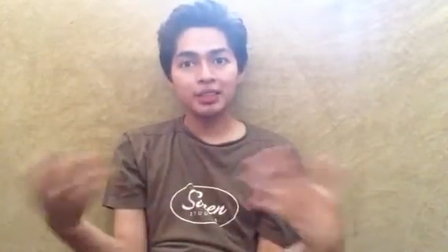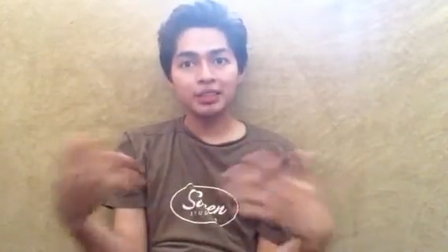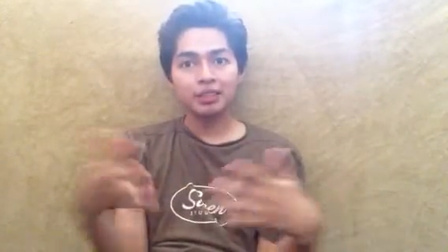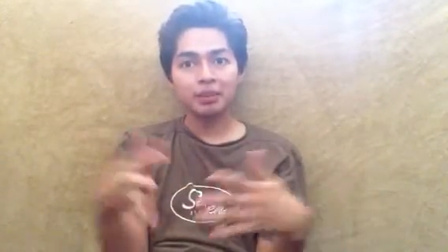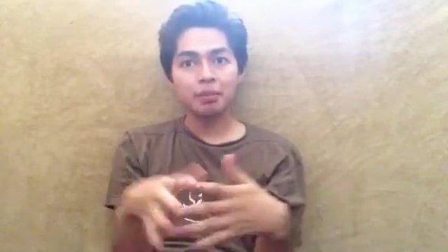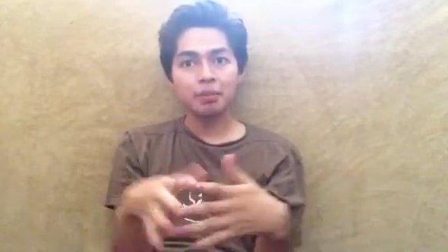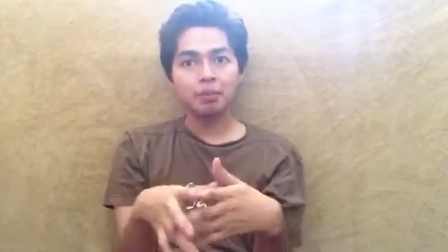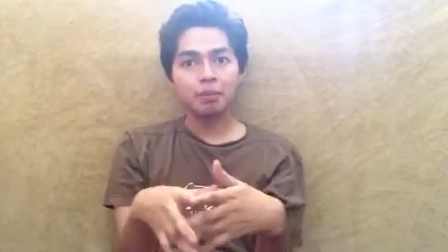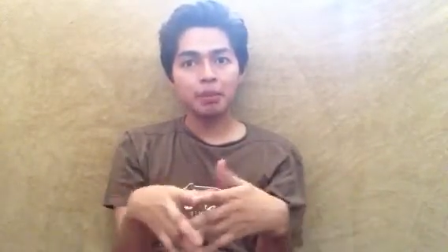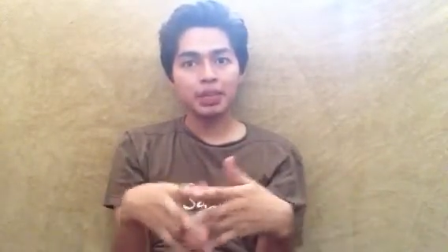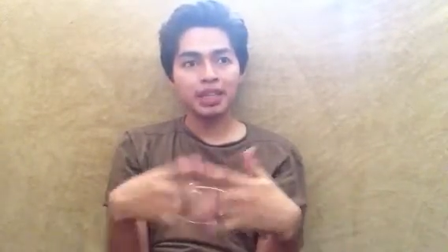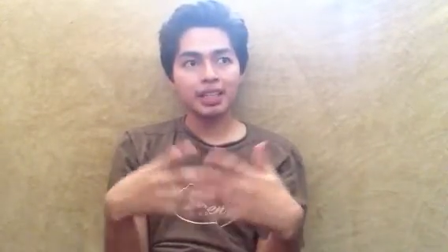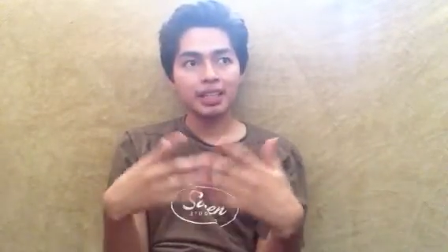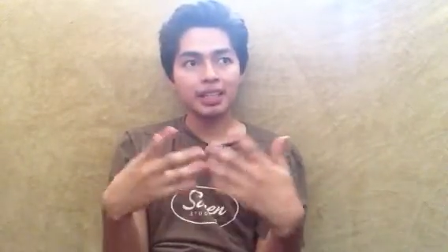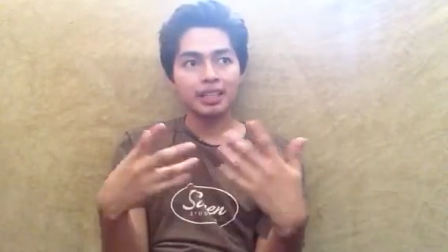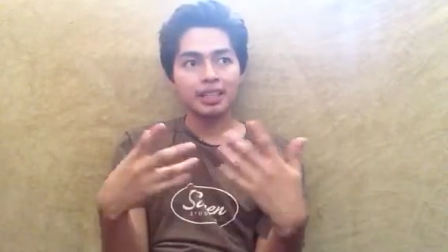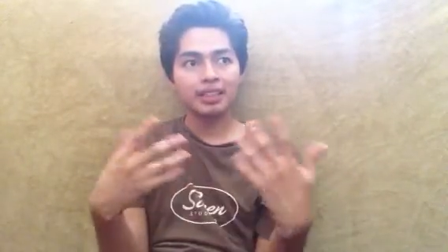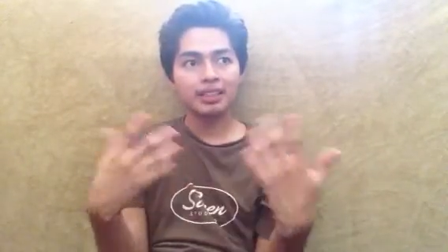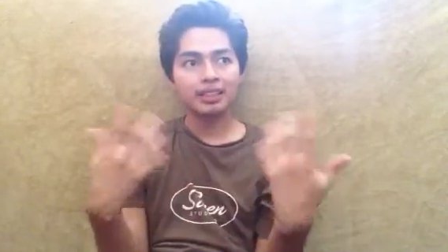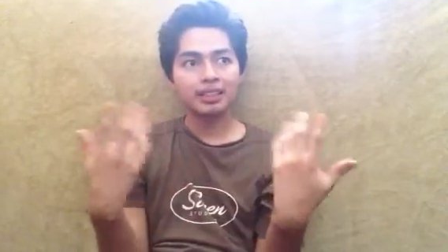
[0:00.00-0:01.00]
I was in bed
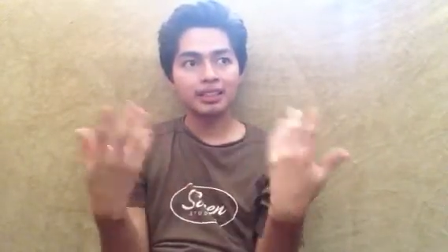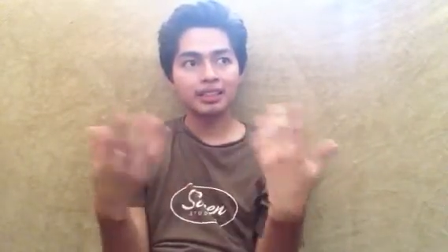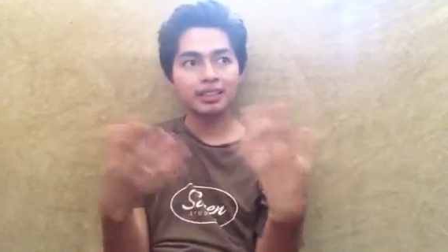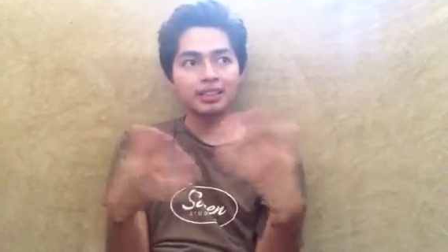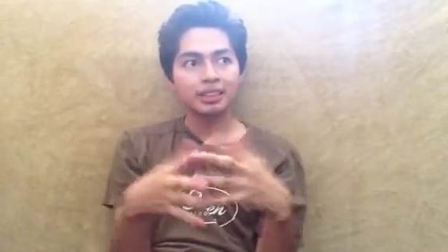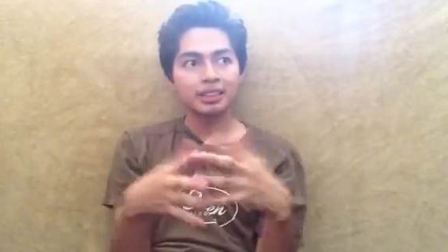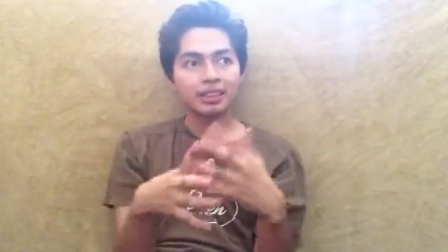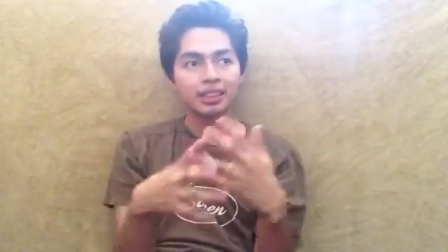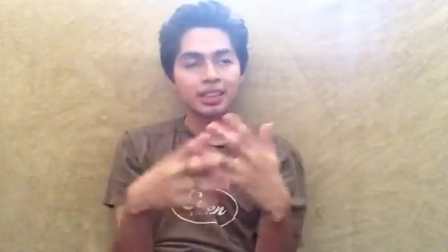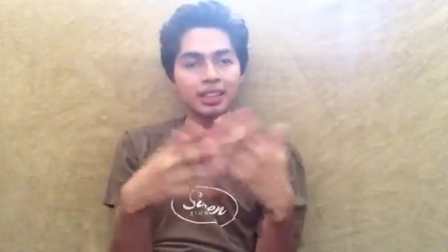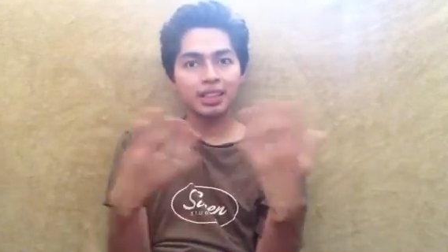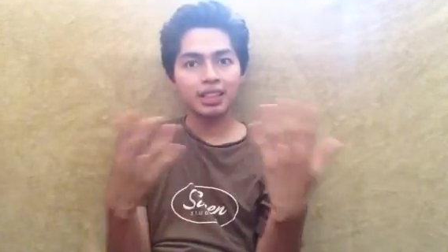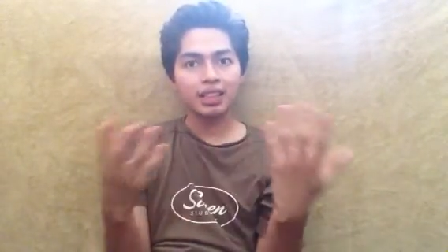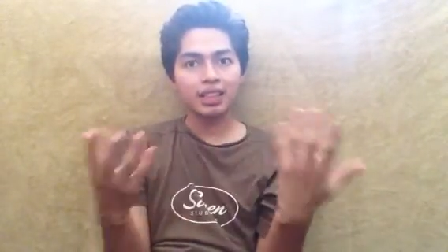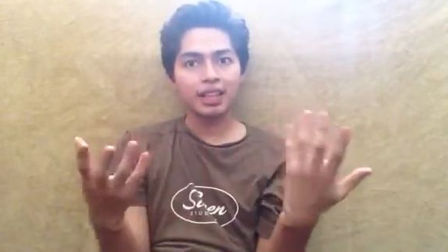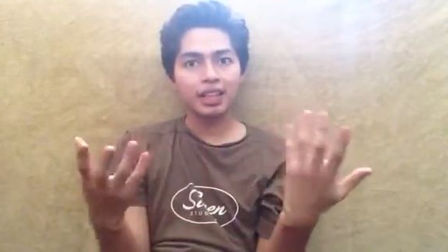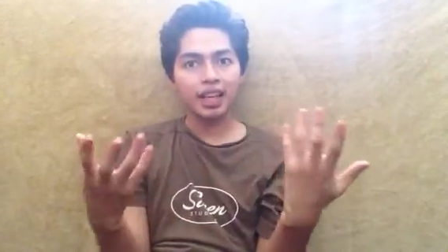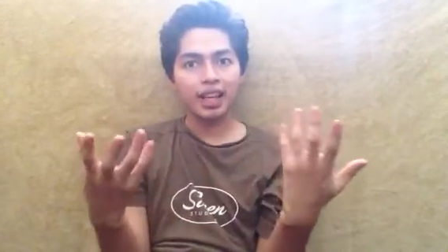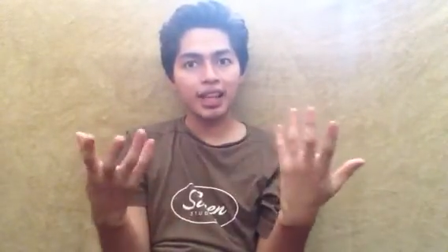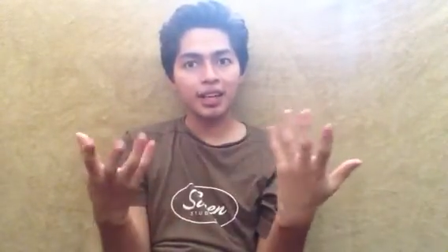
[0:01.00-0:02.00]
like just
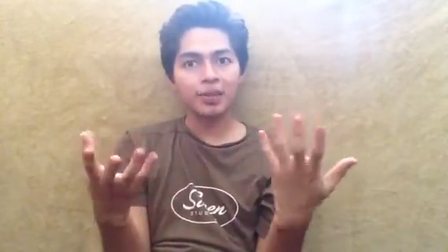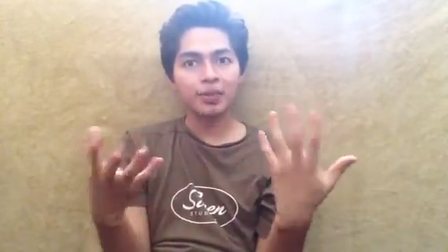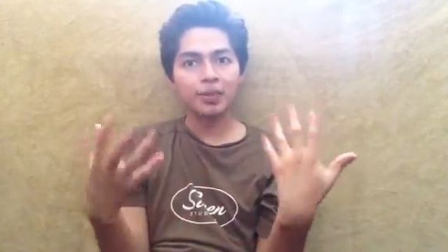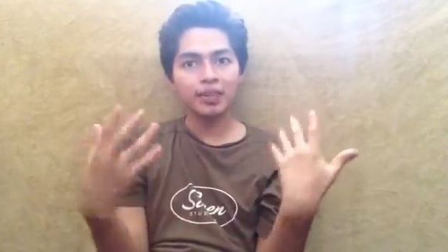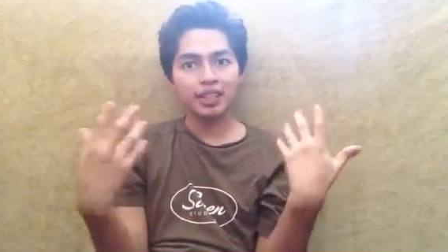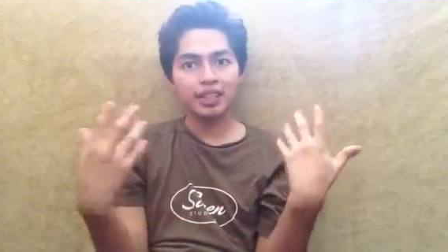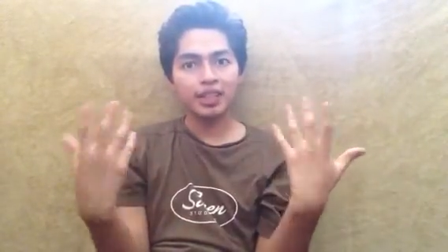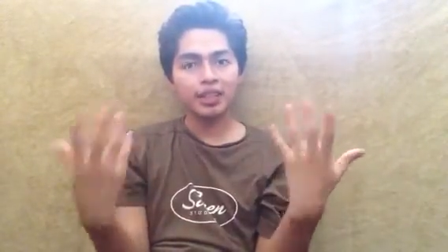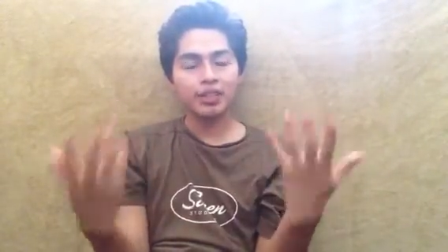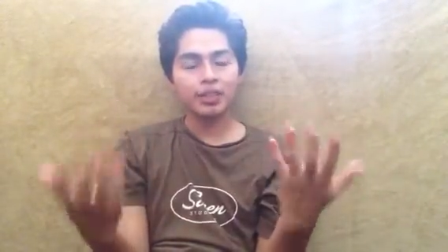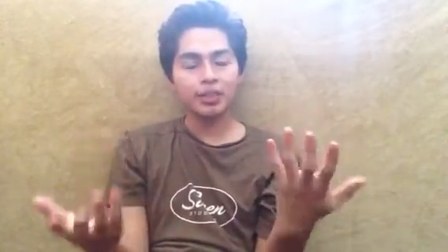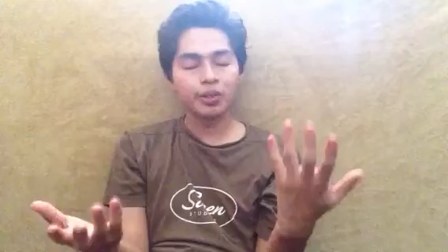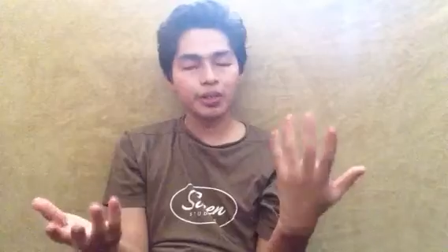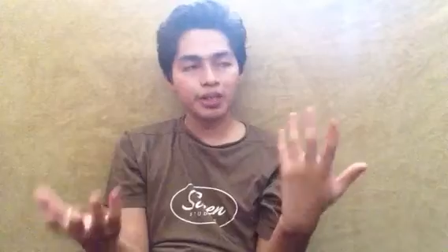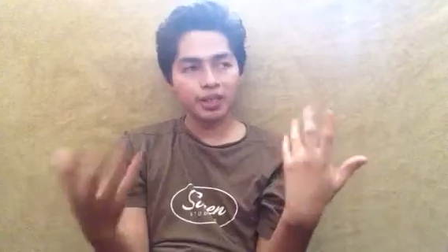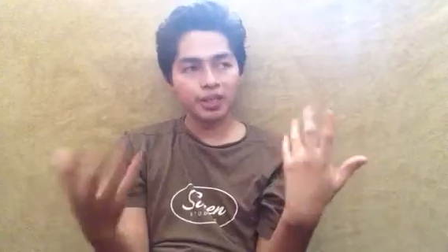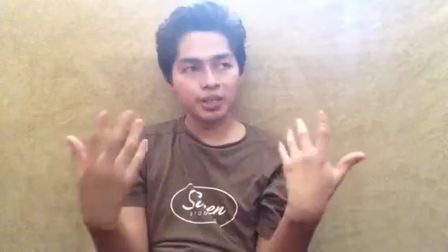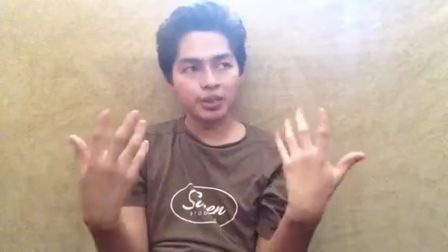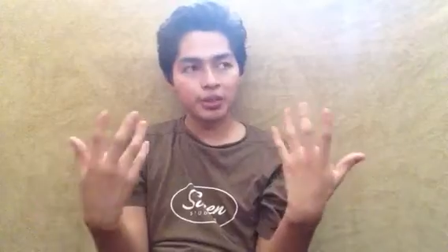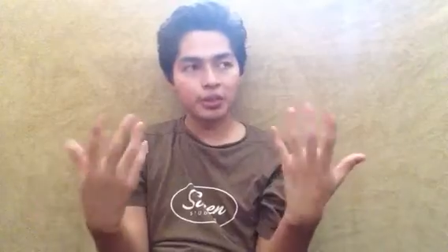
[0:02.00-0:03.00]
angry and
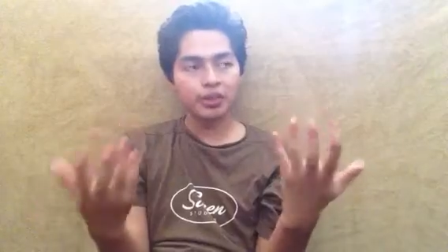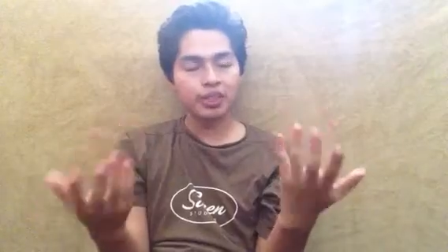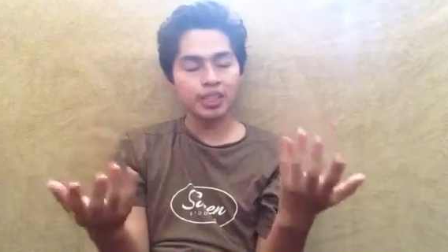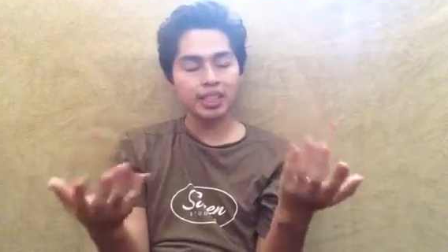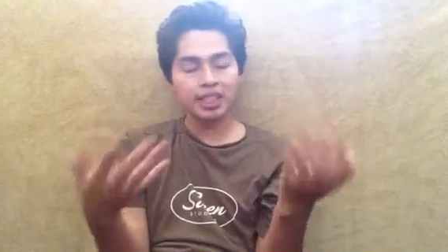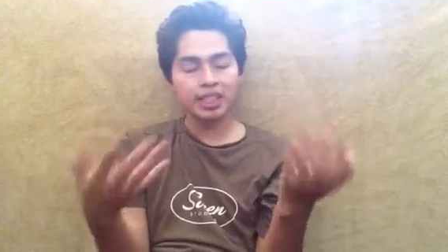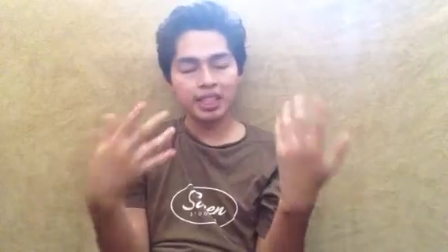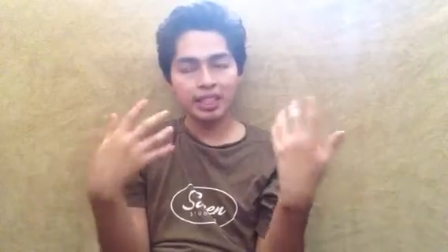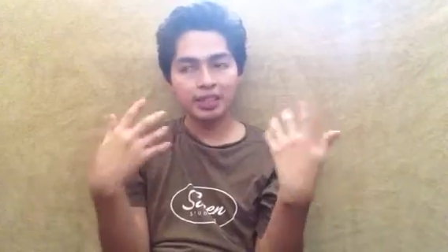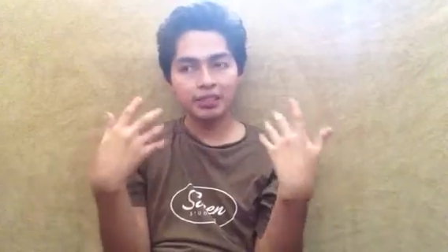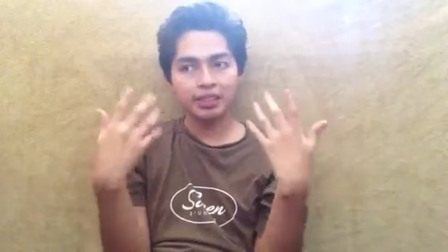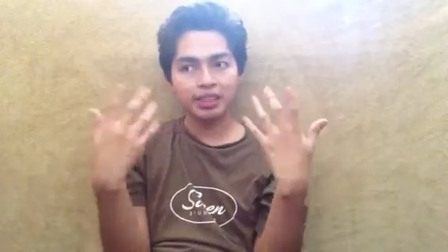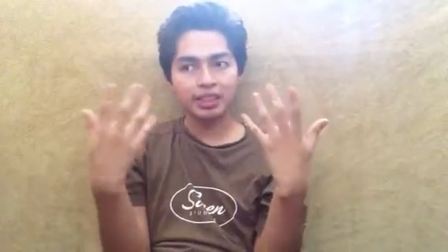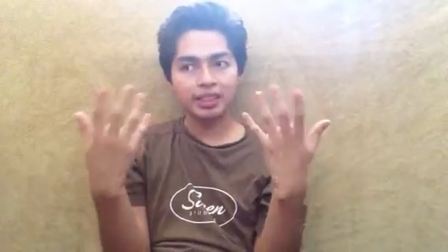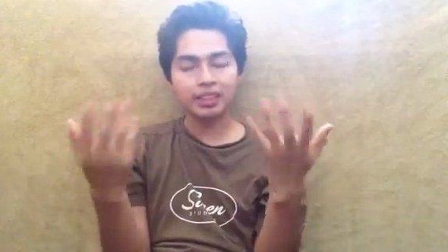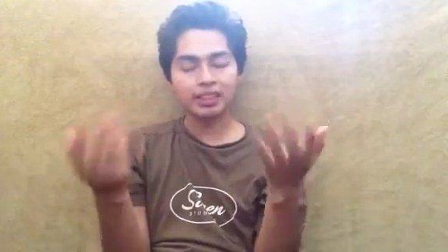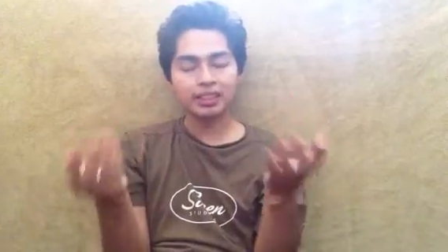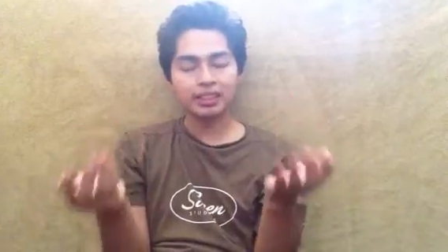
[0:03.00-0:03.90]
annoyed and everything.